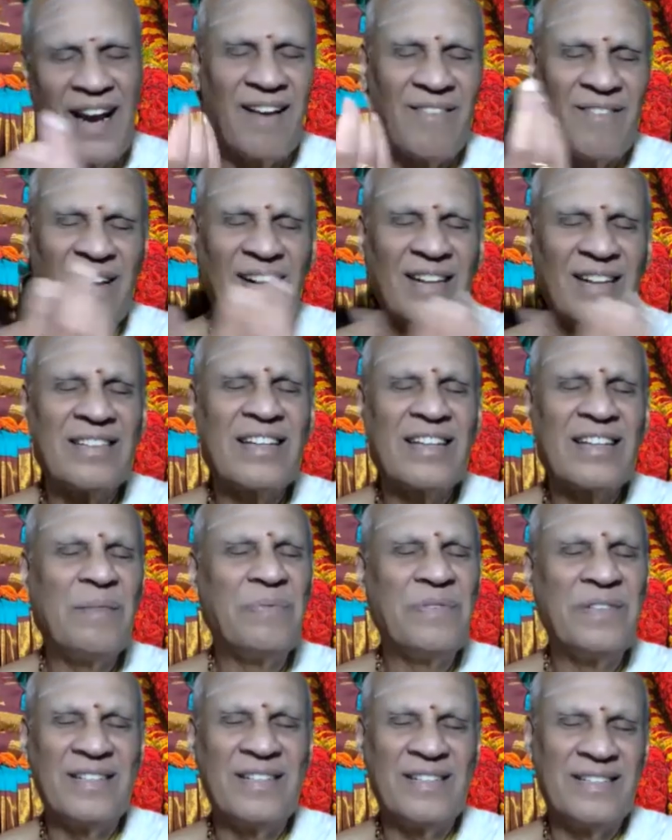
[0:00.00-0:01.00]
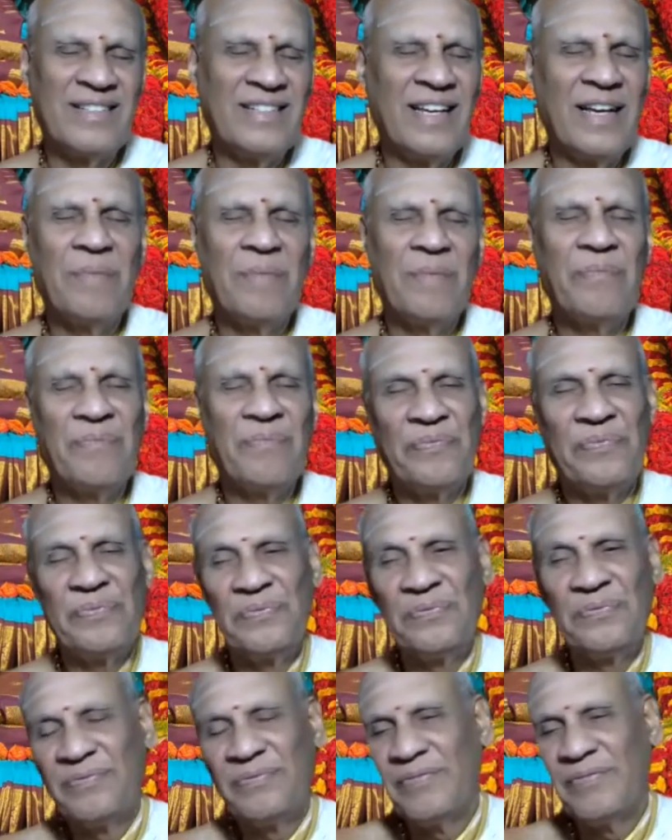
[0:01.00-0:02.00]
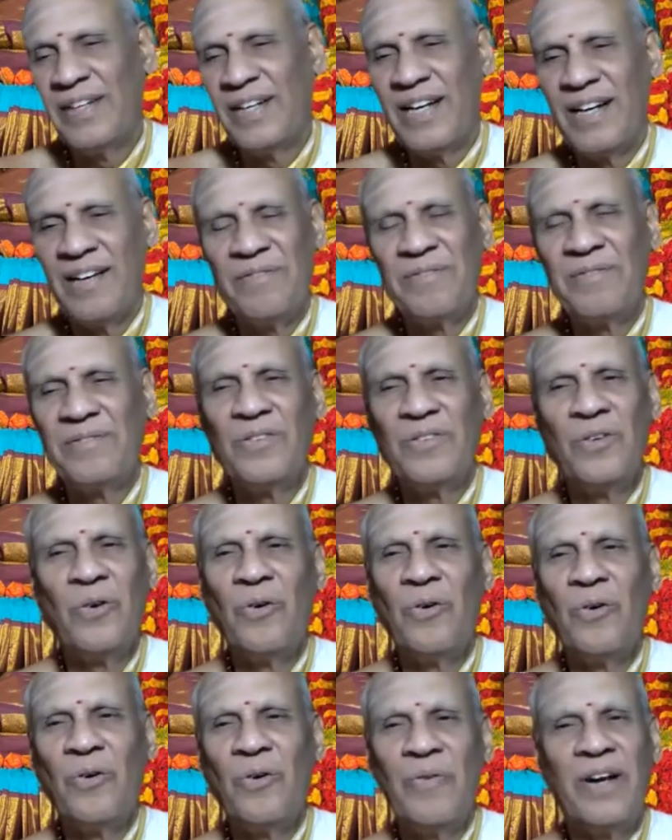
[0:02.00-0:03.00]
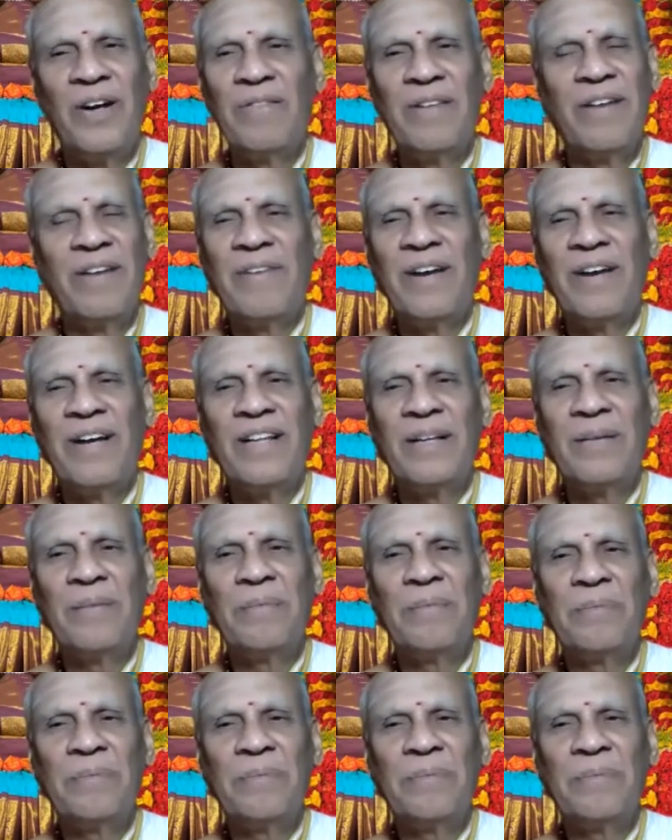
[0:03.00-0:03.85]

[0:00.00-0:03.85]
all what scriptures say. We have no way to verify them.